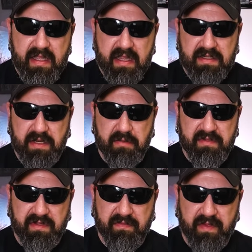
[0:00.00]
in
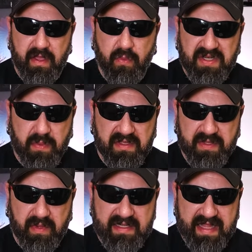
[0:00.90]
terms of uh, which ones
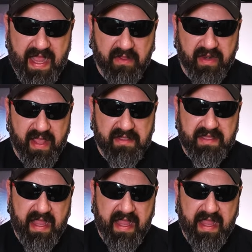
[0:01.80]
I want to tackle next.